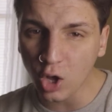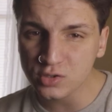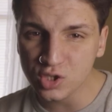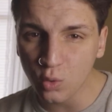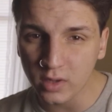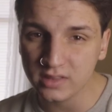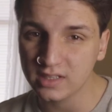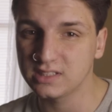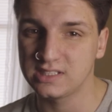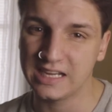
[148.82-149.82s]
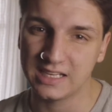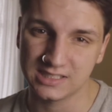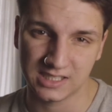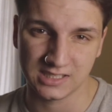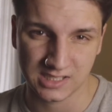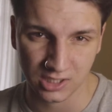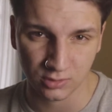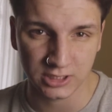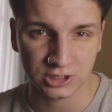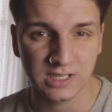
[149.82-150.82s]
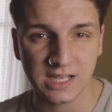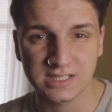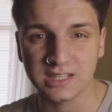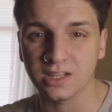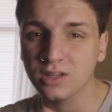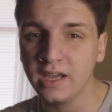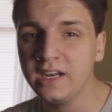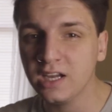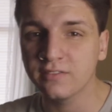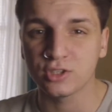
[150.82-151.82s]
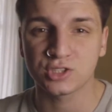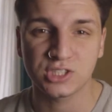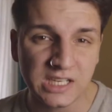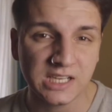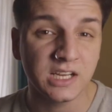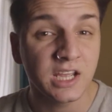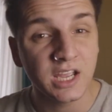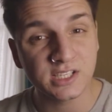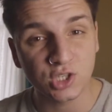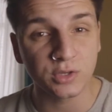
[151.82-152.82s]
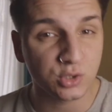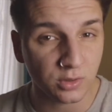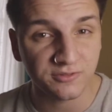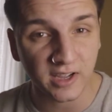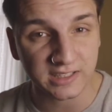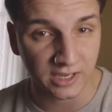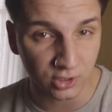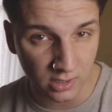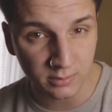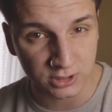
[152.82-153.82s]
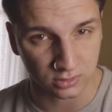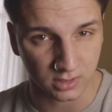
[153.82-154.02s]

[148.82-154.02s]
Also, one thing to take into consideration is that the lighting of your scene is going to affect how your image